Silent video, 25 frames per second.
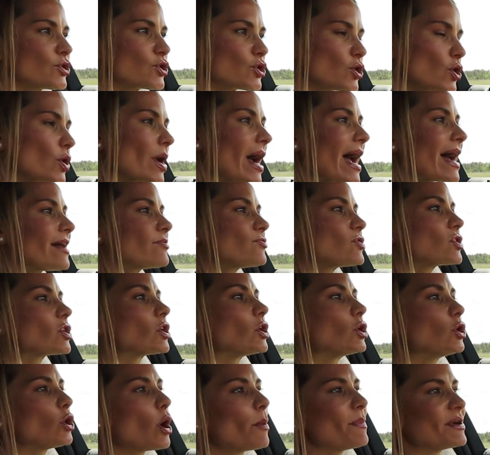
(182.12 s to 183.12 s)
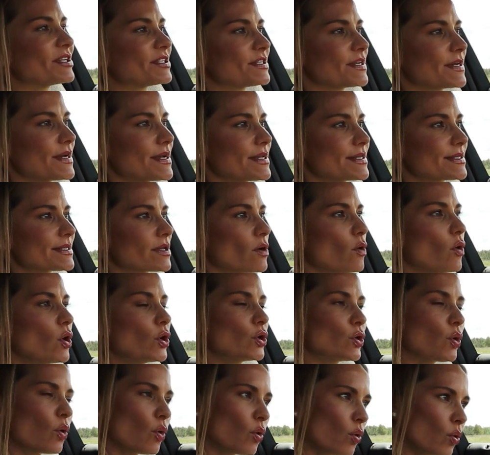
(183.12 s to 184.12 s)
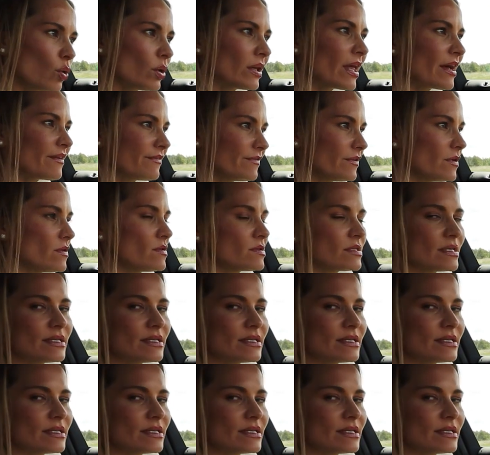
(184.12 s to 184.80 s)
200 kilometers, and all I've used